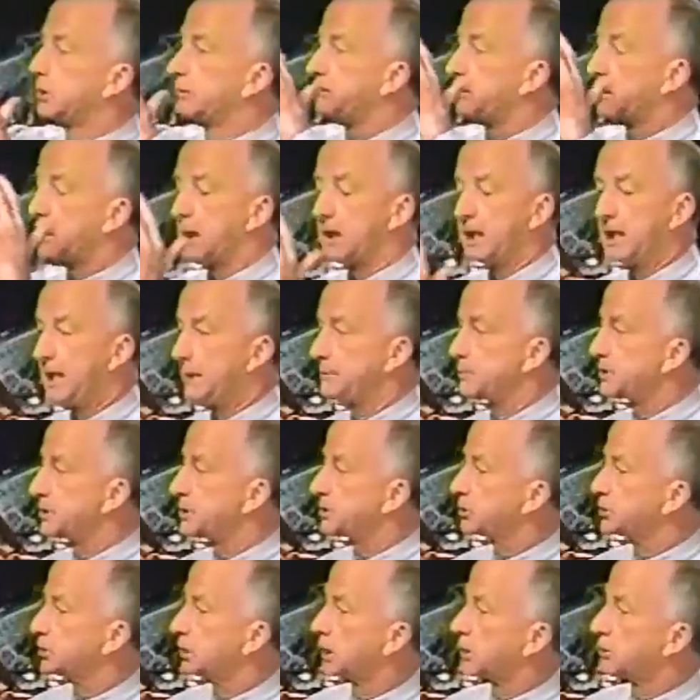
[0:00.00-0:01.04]
of the collapsing
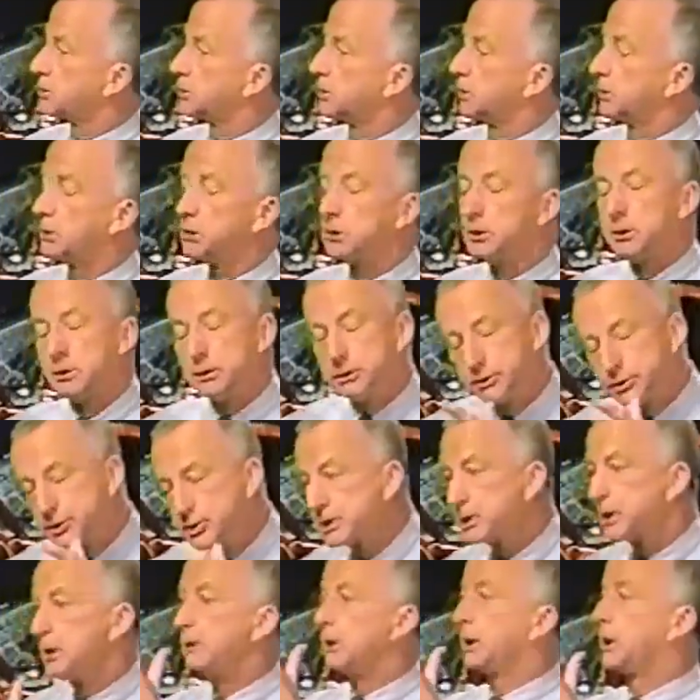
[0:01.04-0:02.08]
structure,
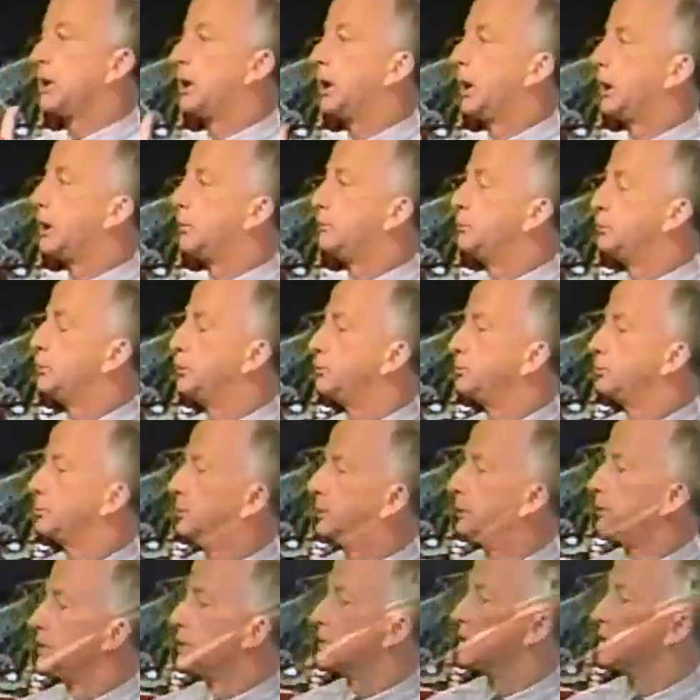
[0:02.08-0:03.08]
steering column movement,